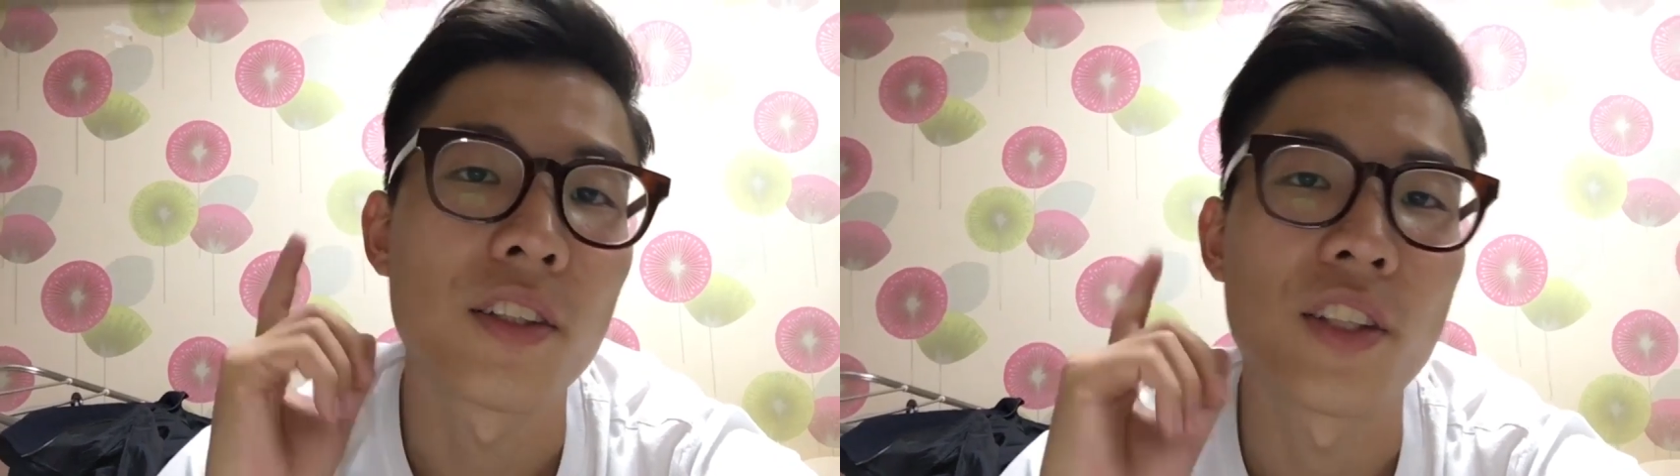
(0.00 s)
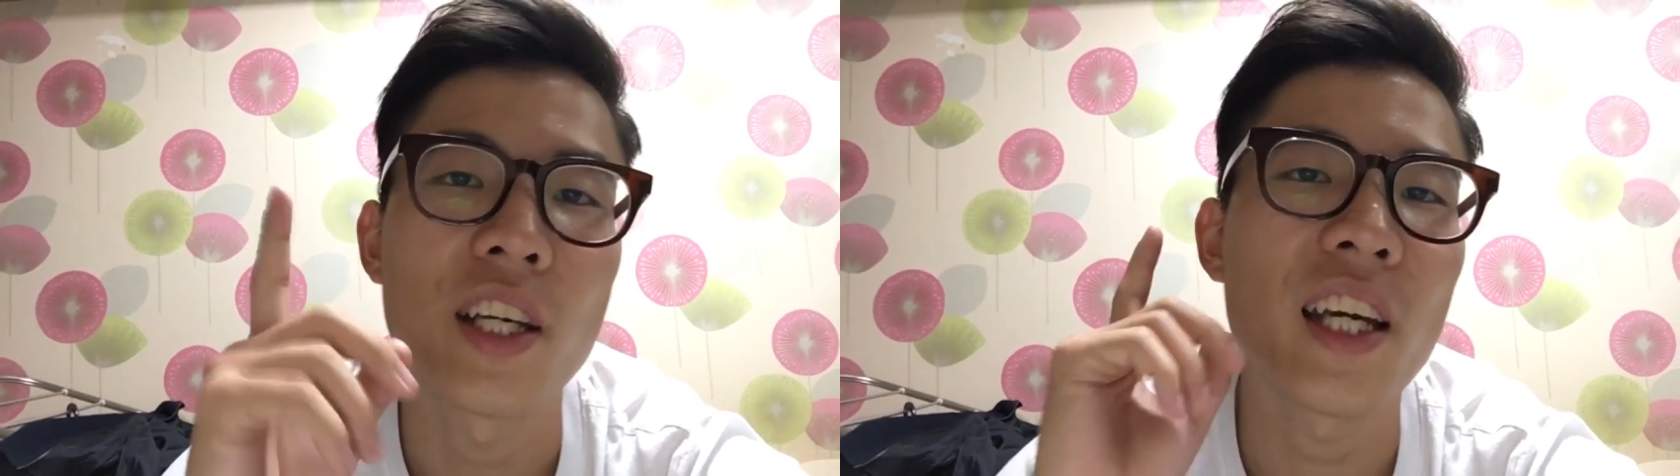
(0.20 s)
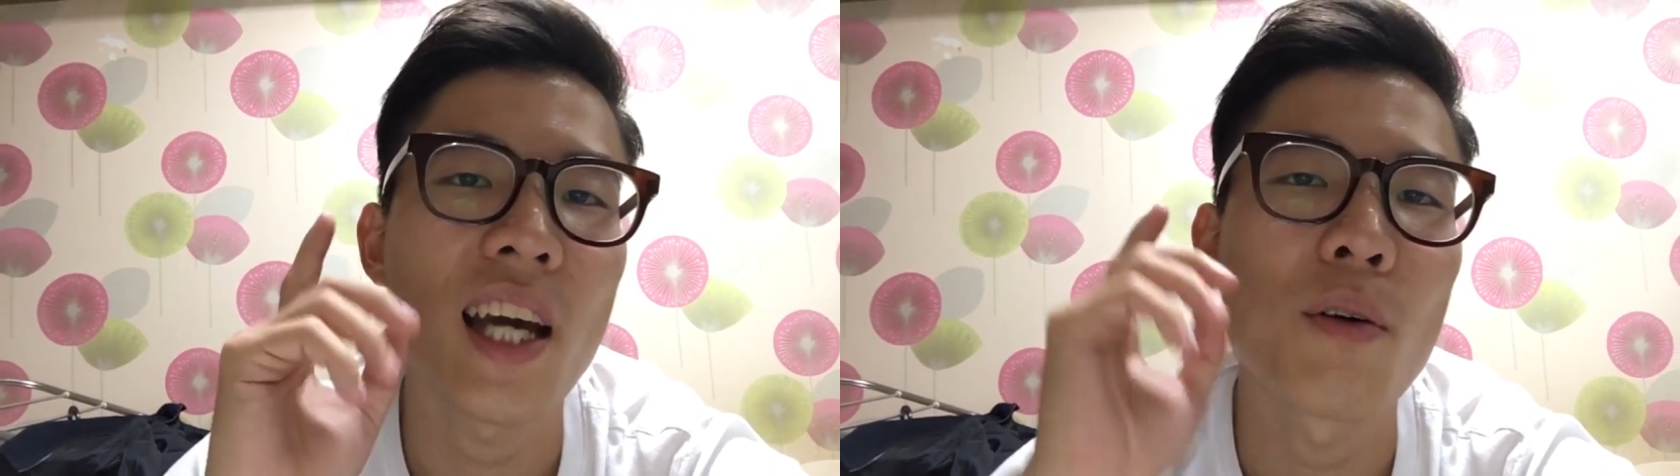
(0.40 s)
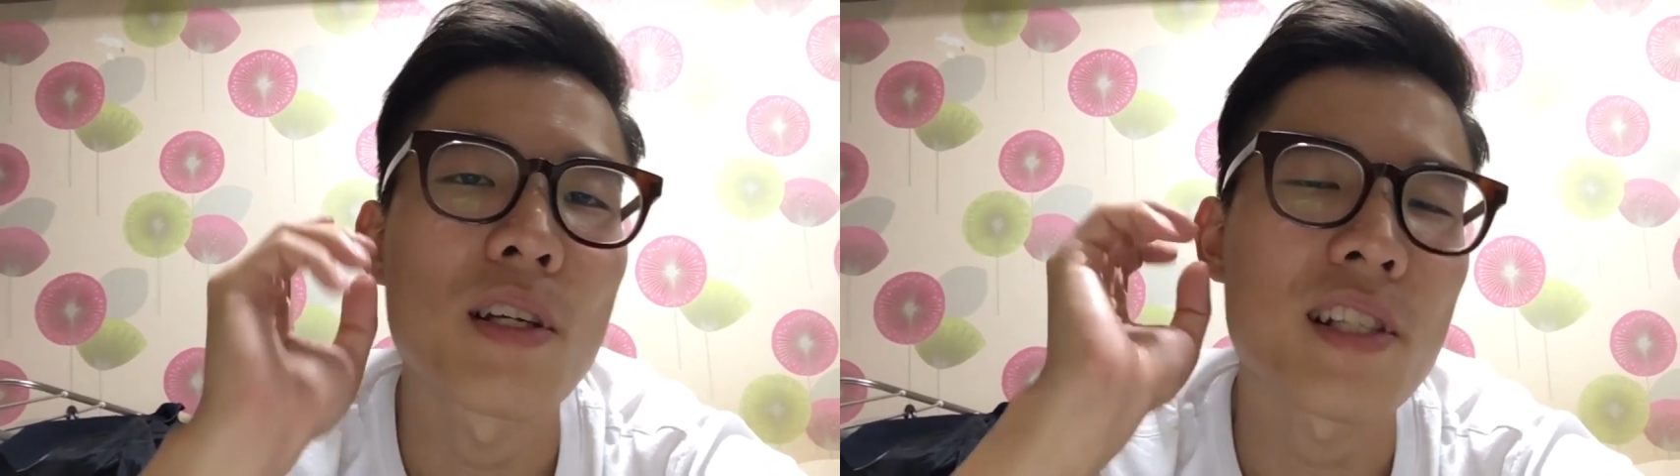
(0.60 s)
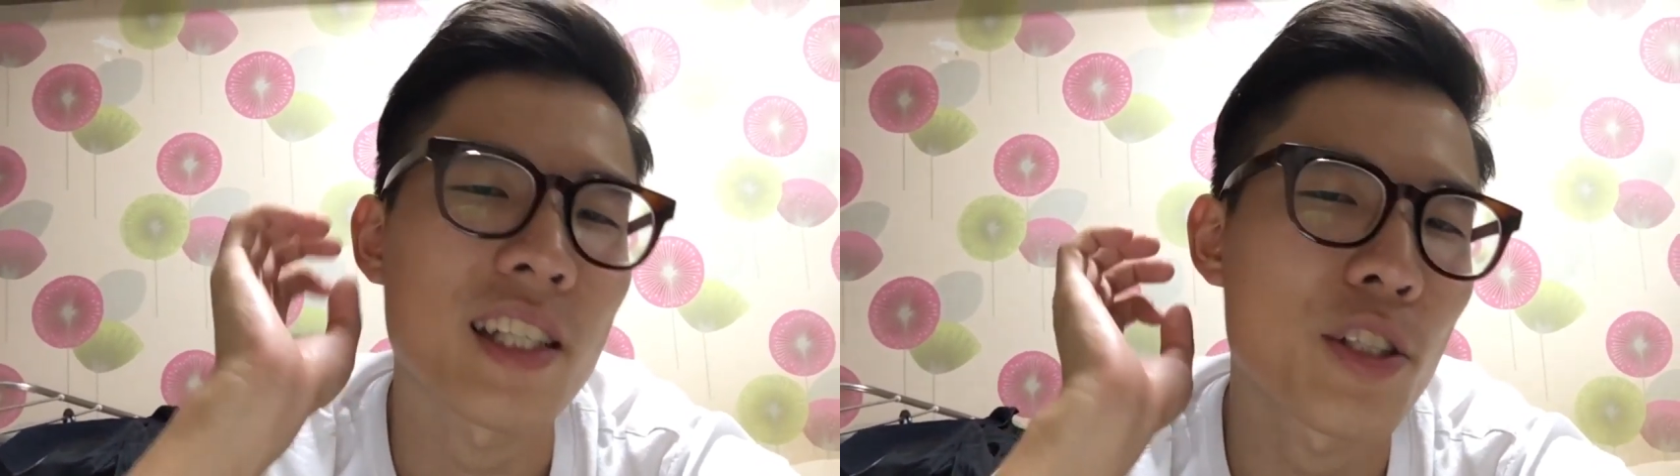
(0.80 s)
Today I
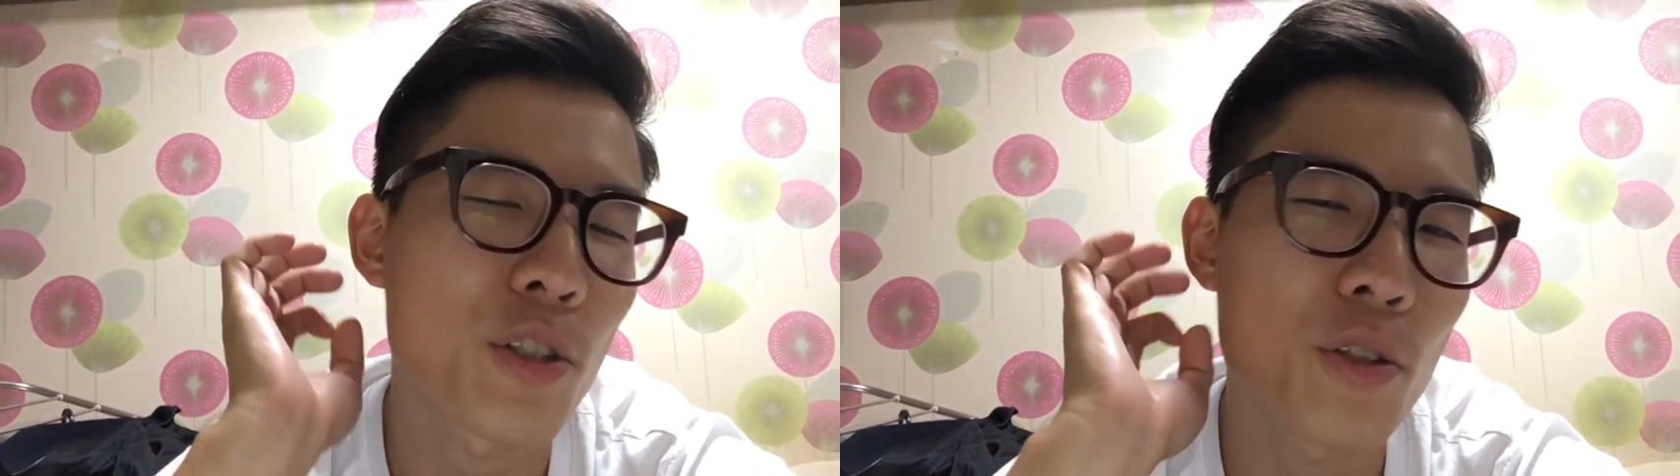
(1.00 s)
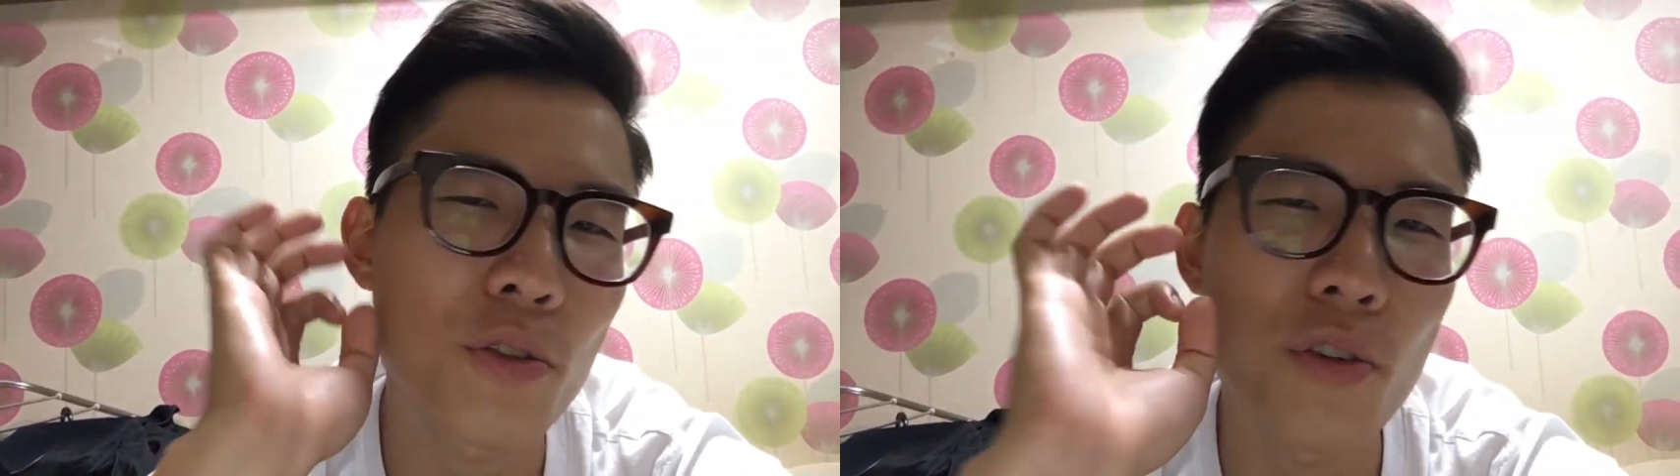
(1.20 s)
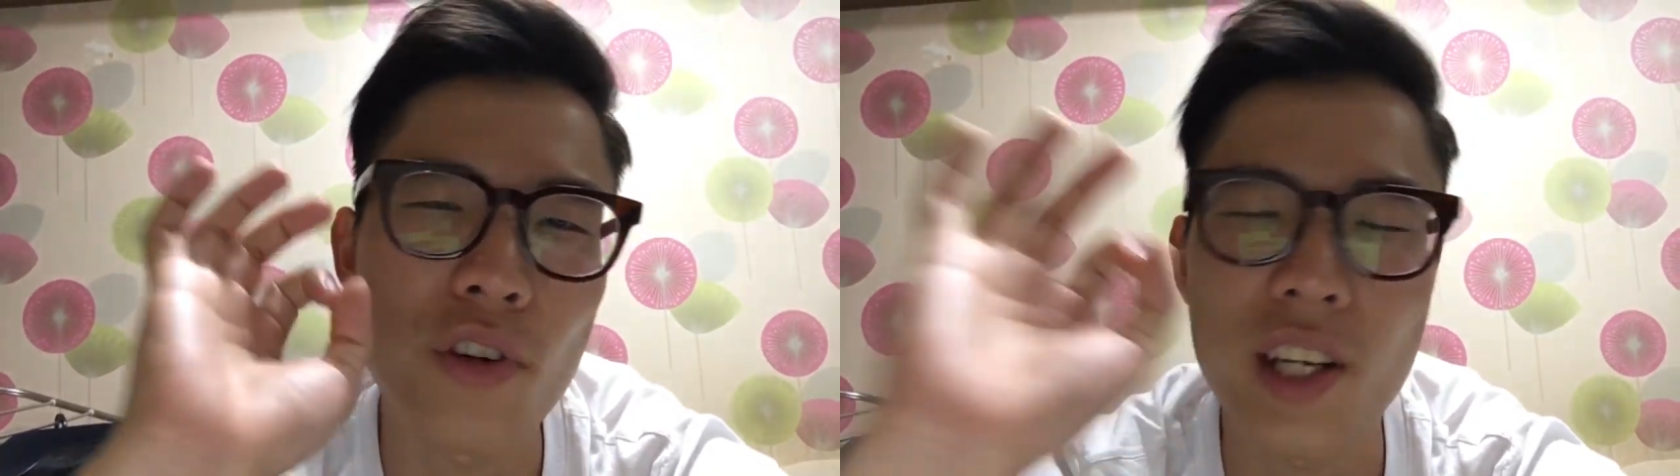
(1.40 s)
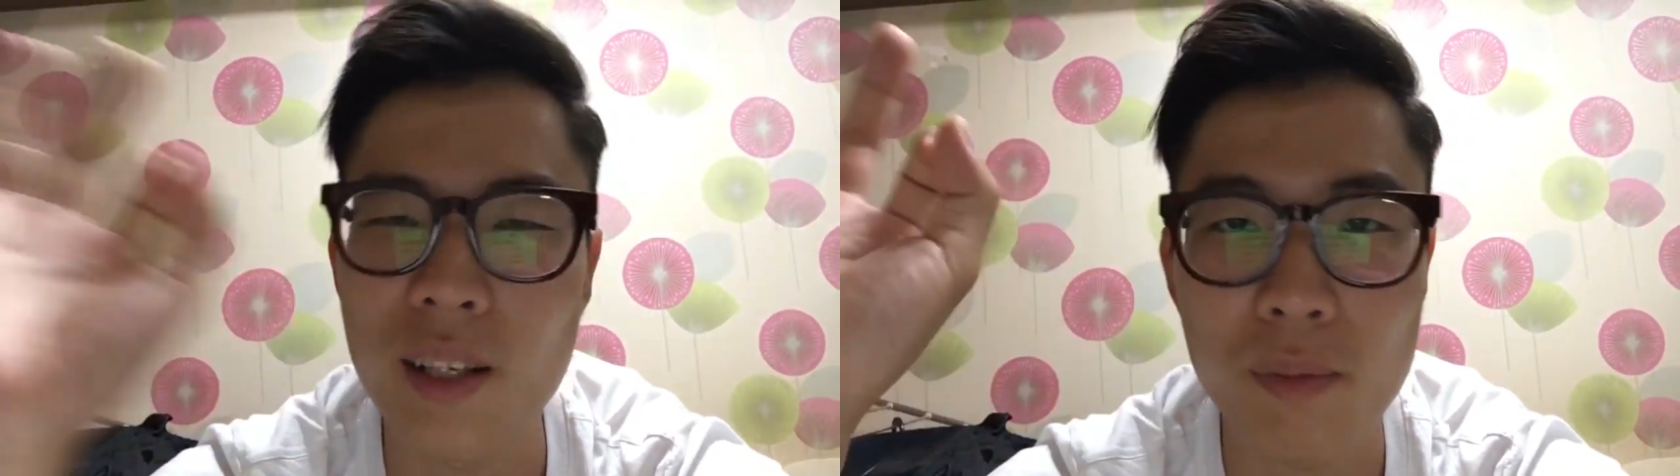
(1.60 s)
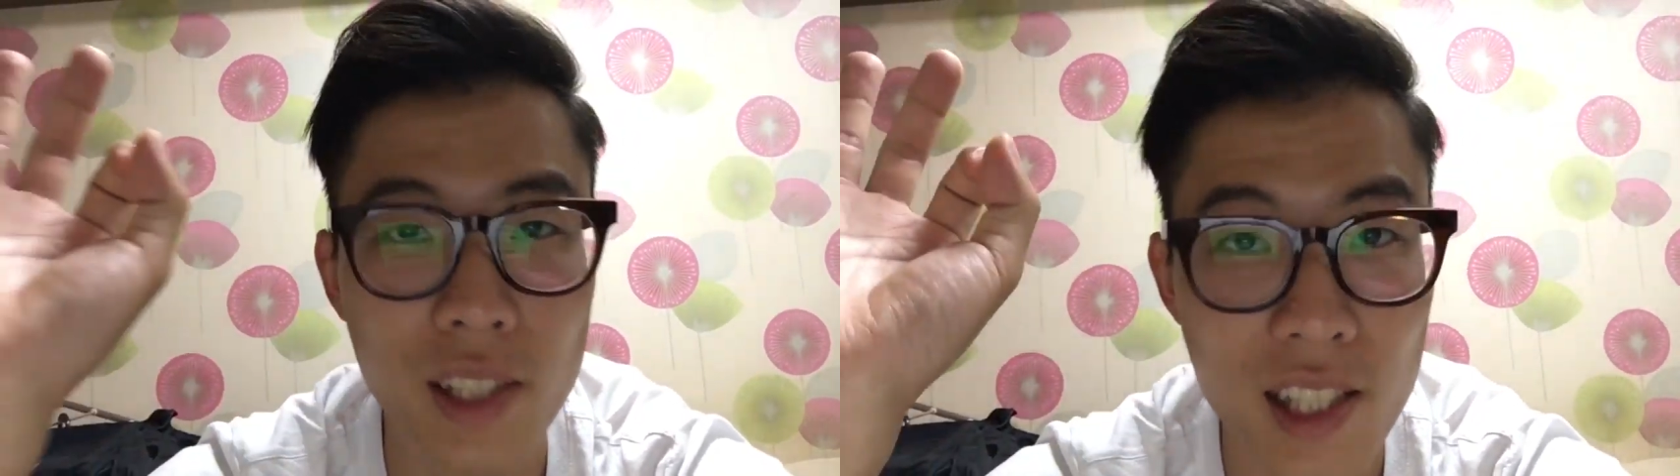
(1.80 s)
was
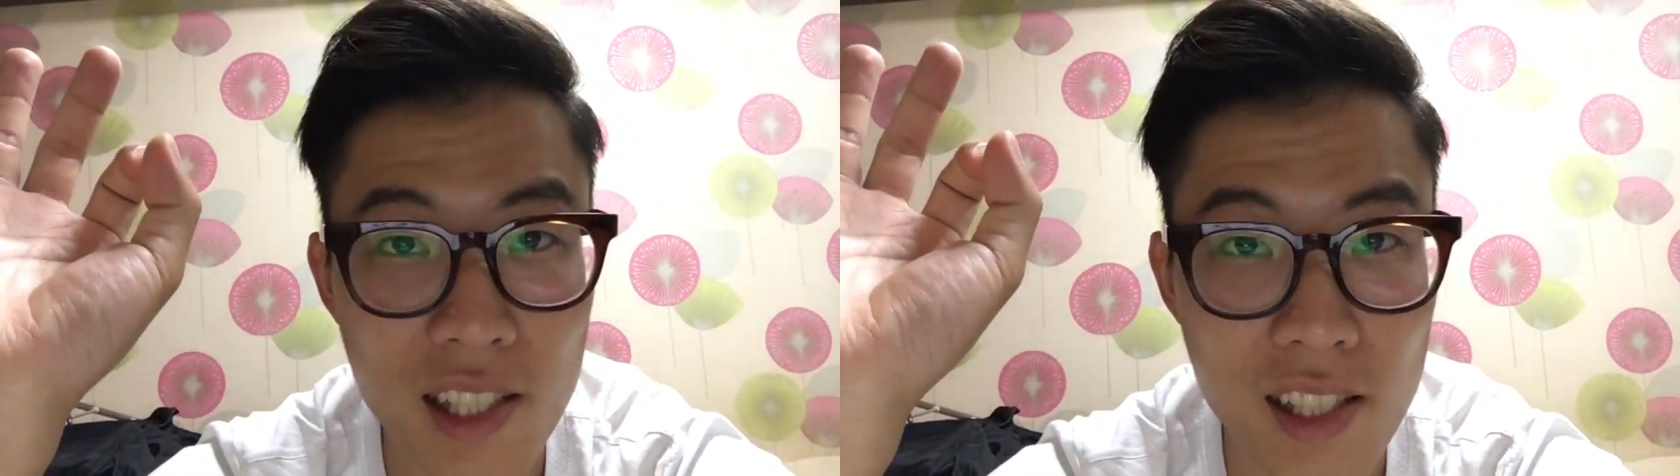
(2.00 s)
extremely